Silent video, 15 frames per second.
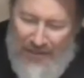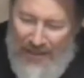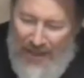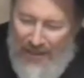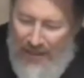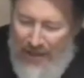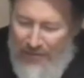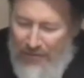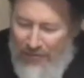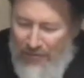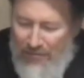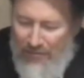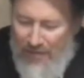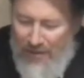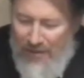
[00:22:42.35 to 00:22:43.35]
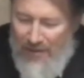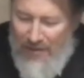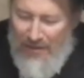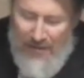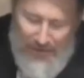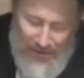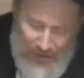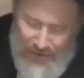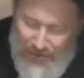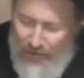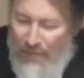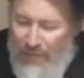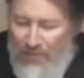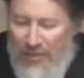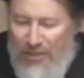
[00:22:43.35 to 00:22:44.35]
That comes from
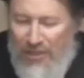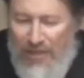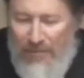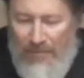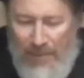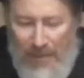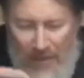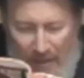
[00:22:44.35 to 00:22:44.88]
also from Hashem.